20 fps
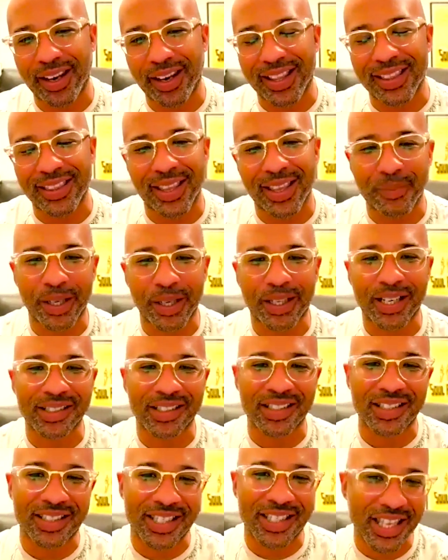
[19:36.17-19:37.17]
And then because
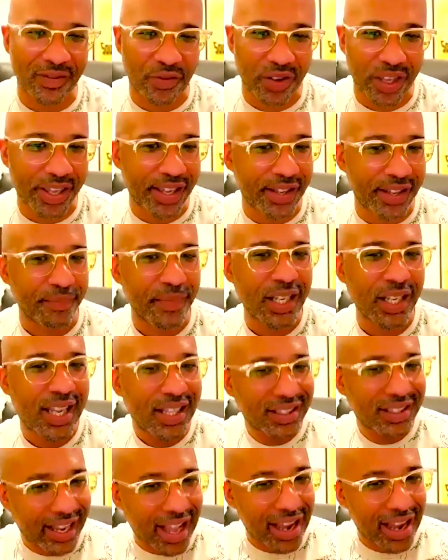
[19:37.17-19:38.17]
it's TV,
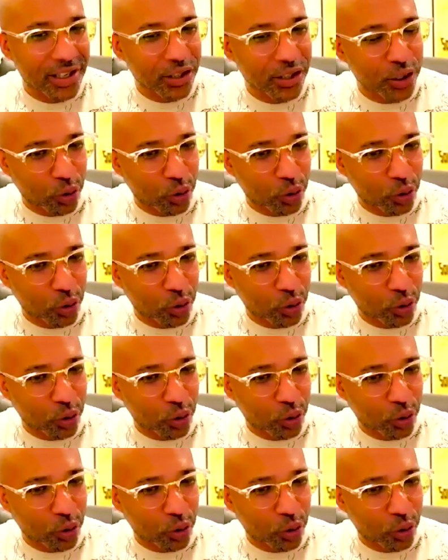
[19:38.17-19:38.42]
they kind of